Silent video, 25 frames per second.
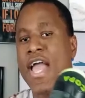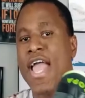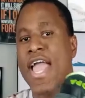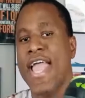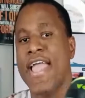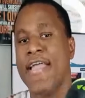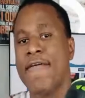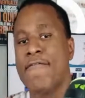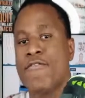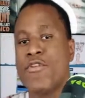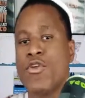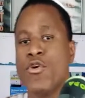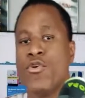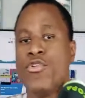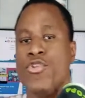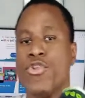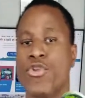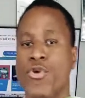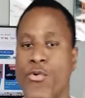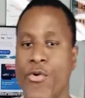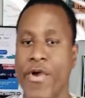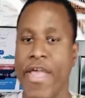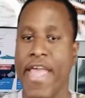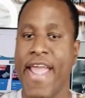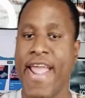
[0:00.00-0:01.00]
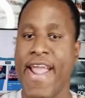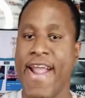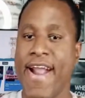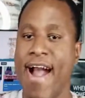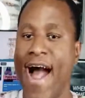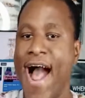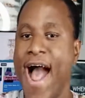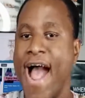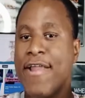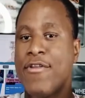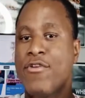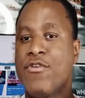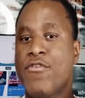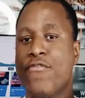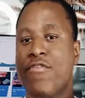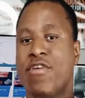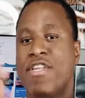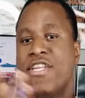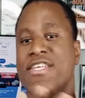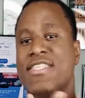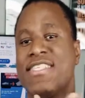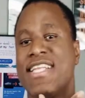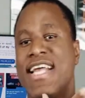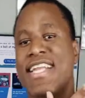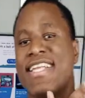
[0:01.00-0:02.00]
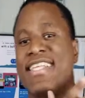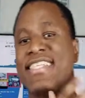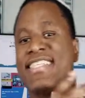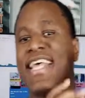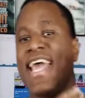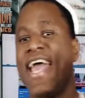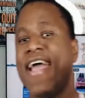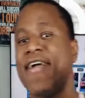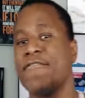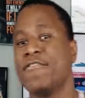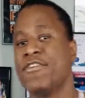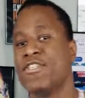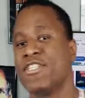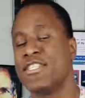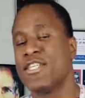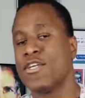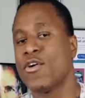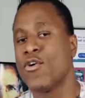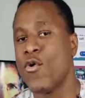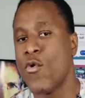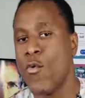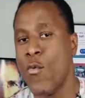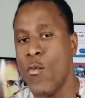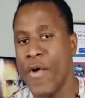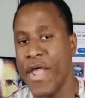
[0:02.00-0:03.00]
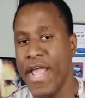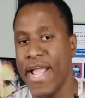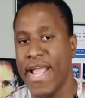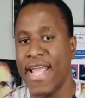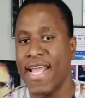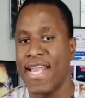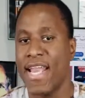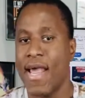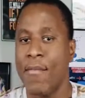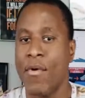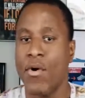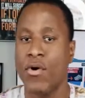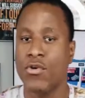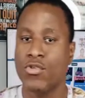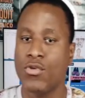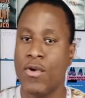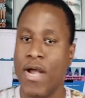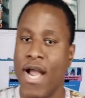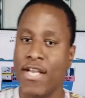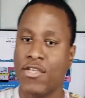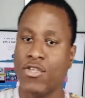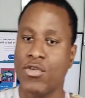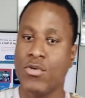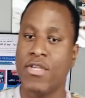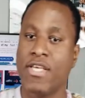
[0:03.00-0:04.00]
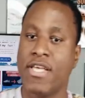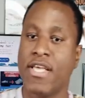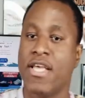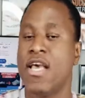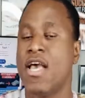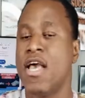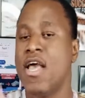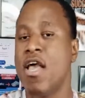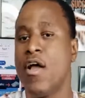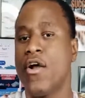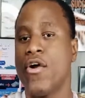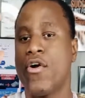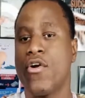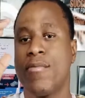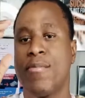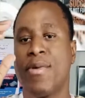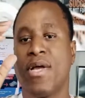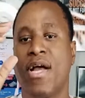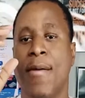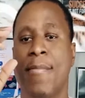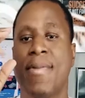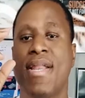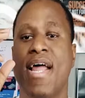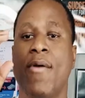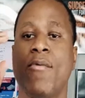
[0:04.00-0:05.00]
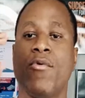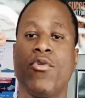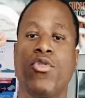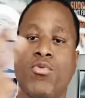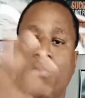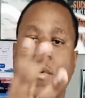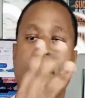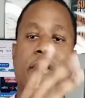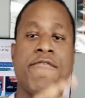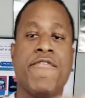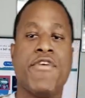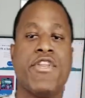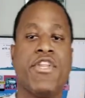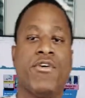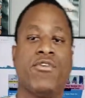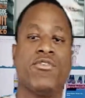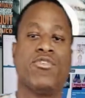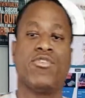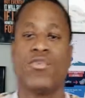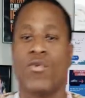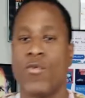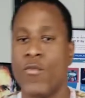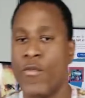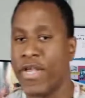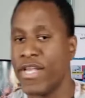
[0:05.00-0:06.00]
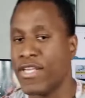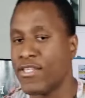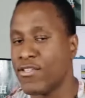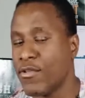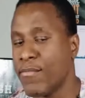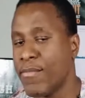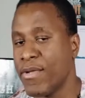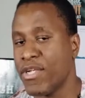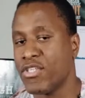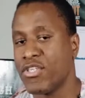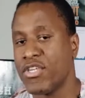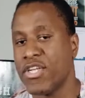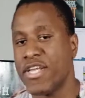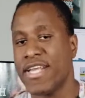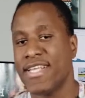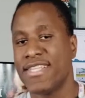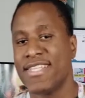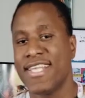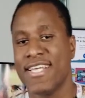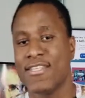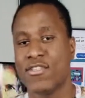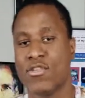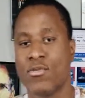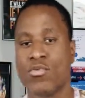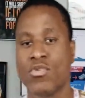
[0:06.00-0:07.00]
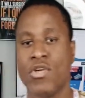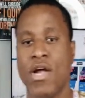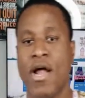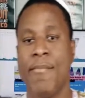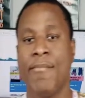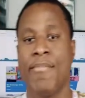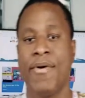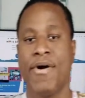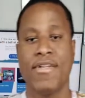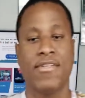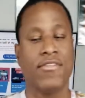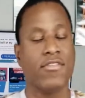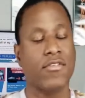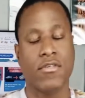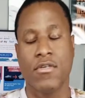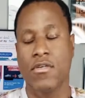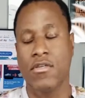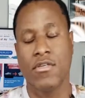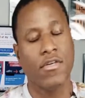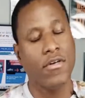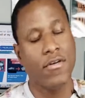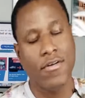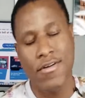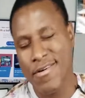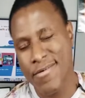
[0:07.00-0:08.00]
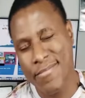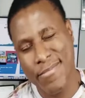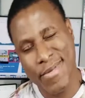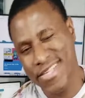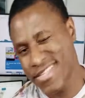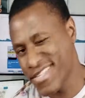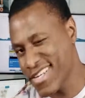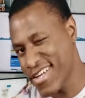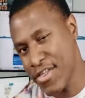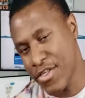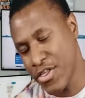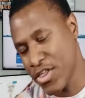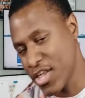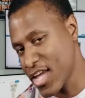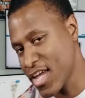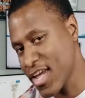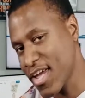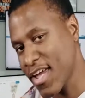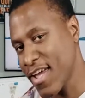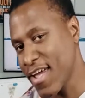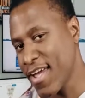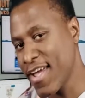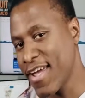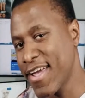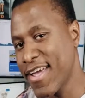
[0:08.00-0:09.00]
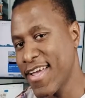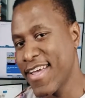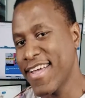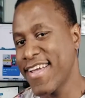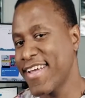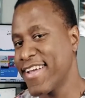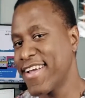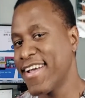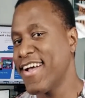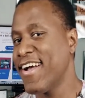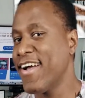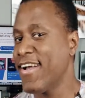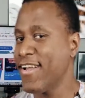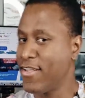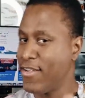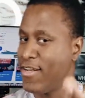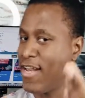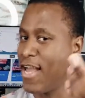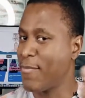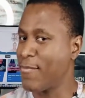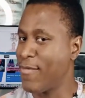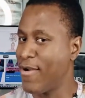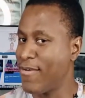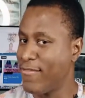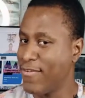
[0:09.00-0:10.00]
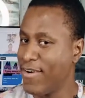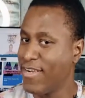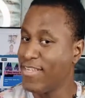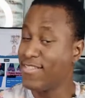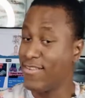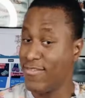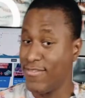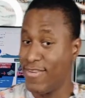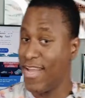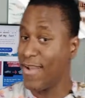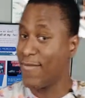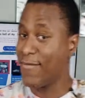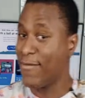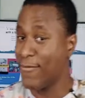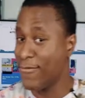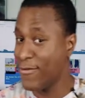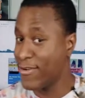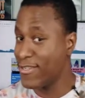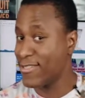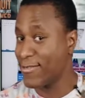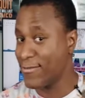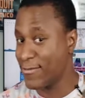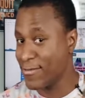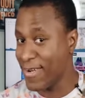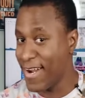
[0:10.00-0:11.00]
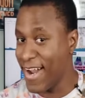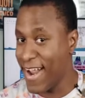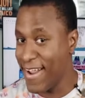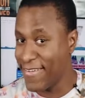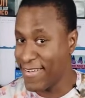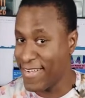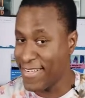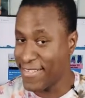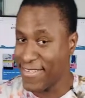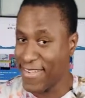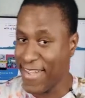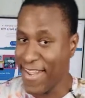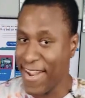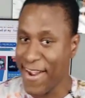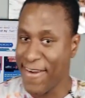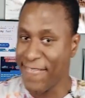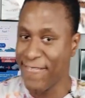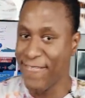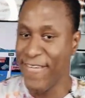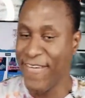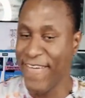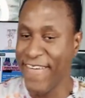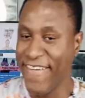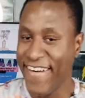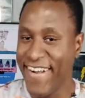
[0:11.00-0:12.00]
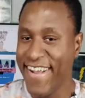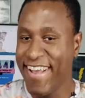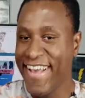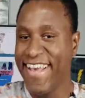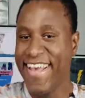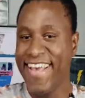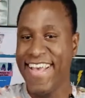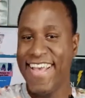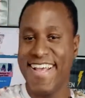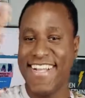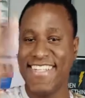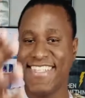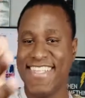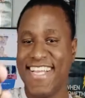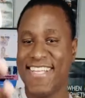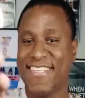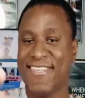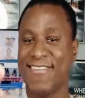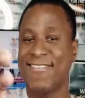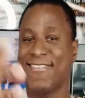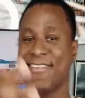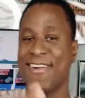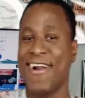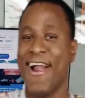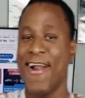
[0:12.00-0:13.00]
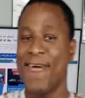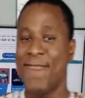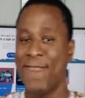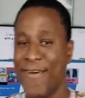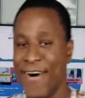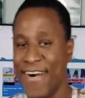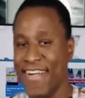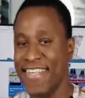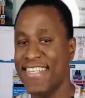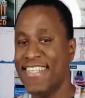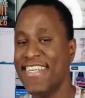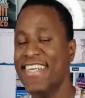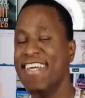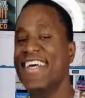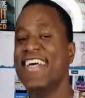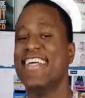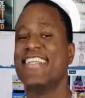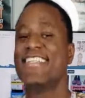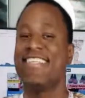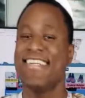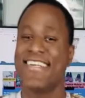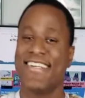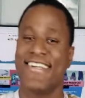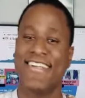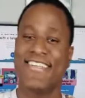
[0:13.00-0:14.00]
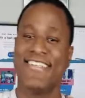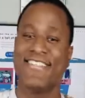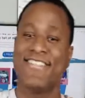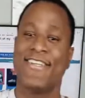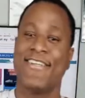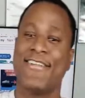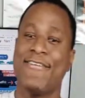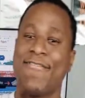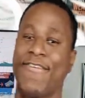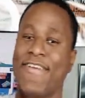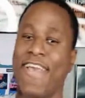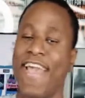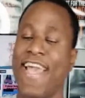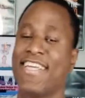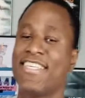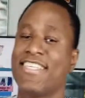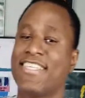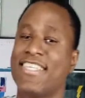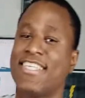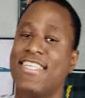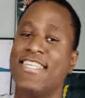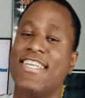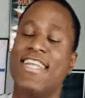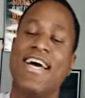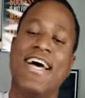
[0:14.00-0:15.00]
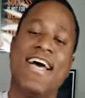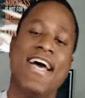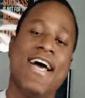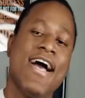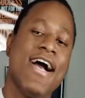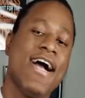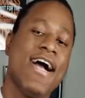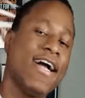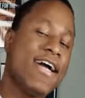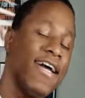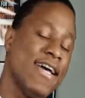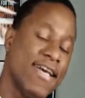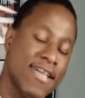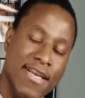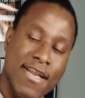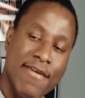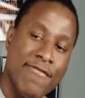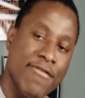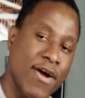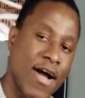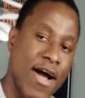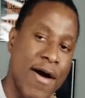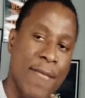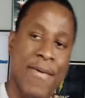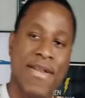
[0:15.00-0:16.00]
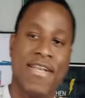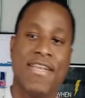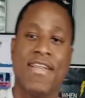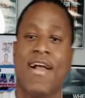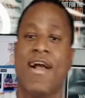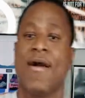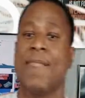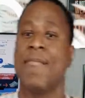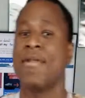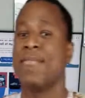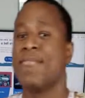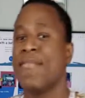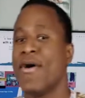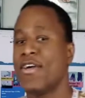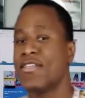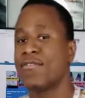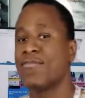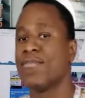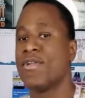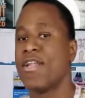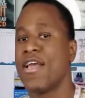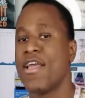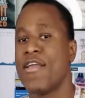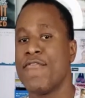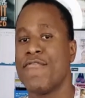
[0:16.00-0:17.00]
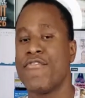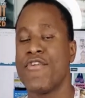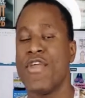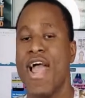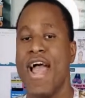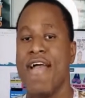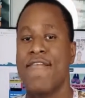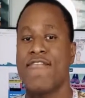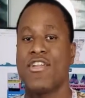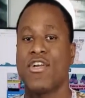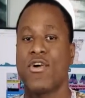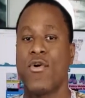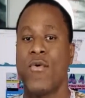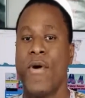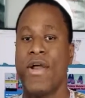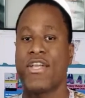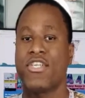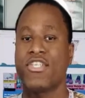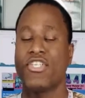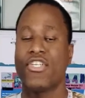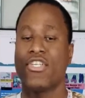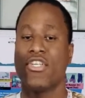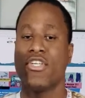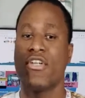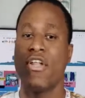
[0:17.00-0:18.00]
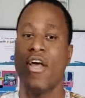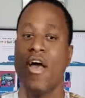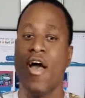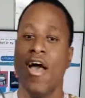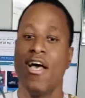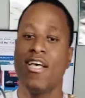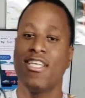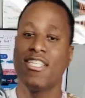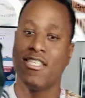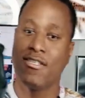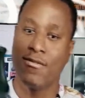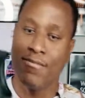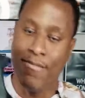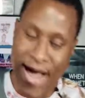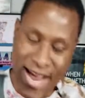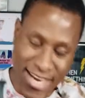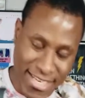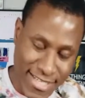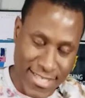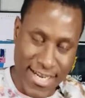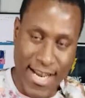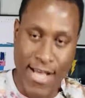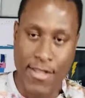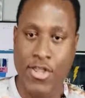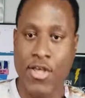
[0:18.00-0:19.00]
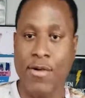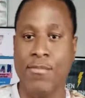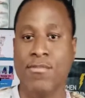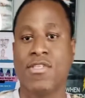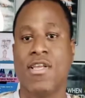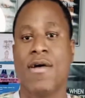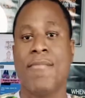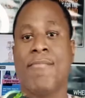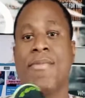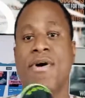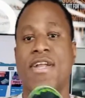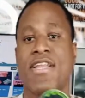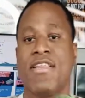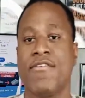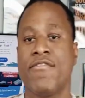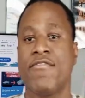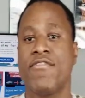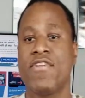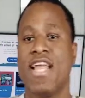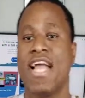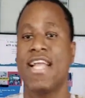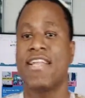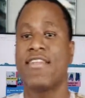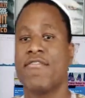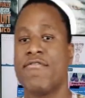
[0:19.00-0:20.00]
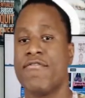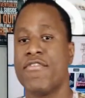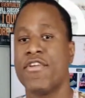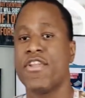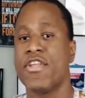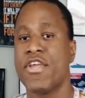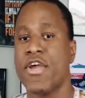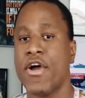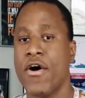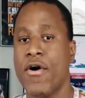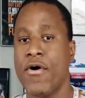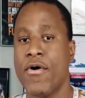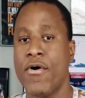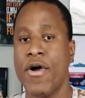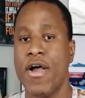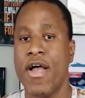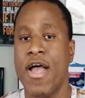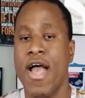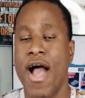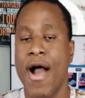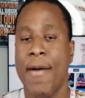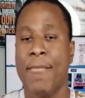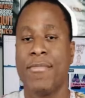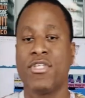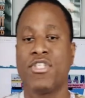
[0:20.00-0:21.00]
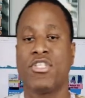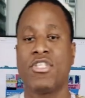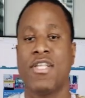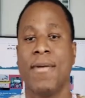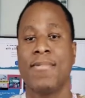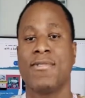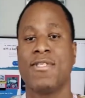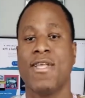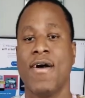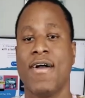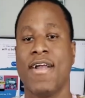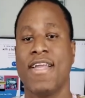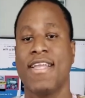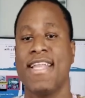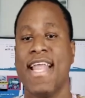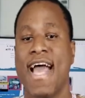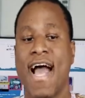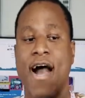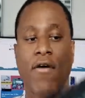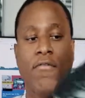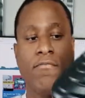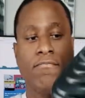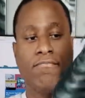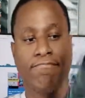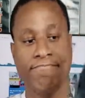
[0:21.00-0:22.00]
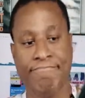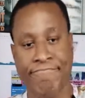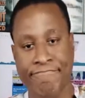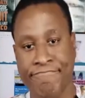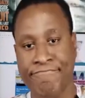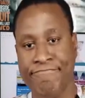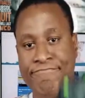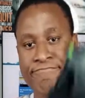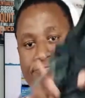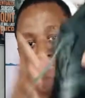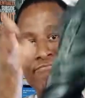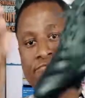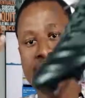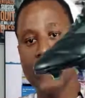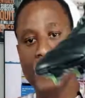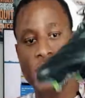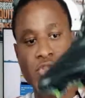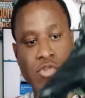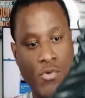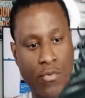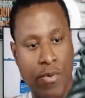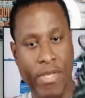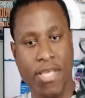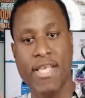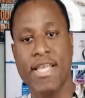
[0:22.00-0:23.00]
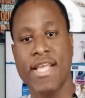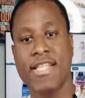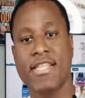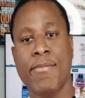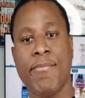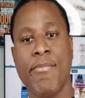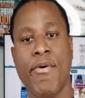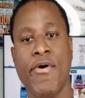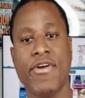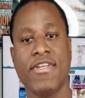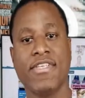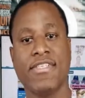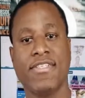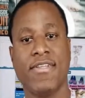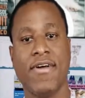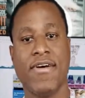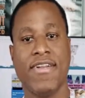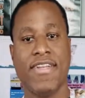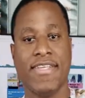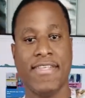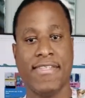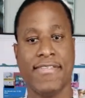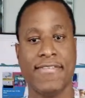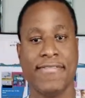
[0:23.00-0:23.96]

If you're new here, I do videos like this every single week, and I'm also actually going to be coming out with 3 videos a week. So make sure you hit that subscribe button so you don't miss a thing. You like my voice? If you like my voice, subscribe. You get to hear more. Hit that subscribe button, turn on your notification, leave a comment in the comment box below if you have any question. Smash that thumbs up button if you like the video. I'm gonna stop talking now so we can get the party started.